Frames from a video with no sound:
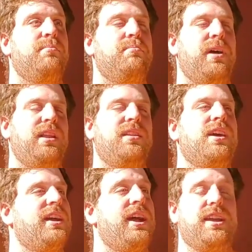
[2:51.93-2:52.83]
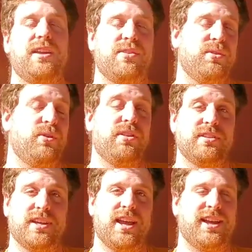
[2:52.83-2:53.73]
by luck, I threw her in the
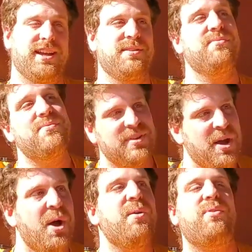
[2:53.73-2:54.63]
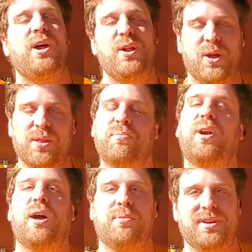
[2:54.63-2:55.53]
tank. I didn't follow all the
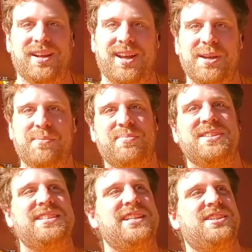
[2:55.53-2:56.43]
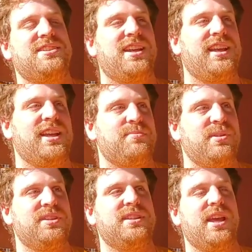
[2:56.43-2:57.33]
proper procedures, I guess, per
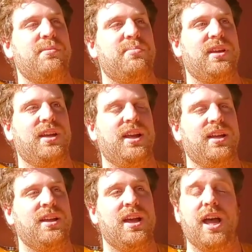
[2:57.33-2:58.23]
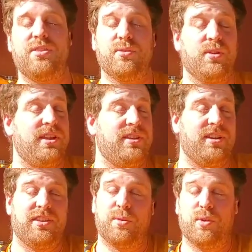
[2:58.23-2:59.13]
se, but I threw her in there,
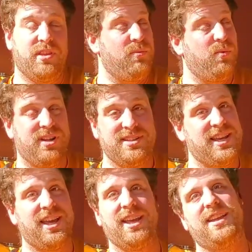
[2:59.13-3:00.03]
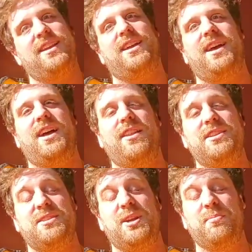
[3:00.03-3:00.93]
and then within one day, they
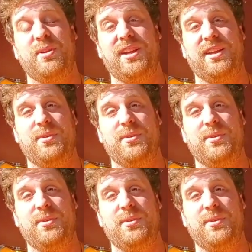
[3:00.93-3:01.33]
started breeding,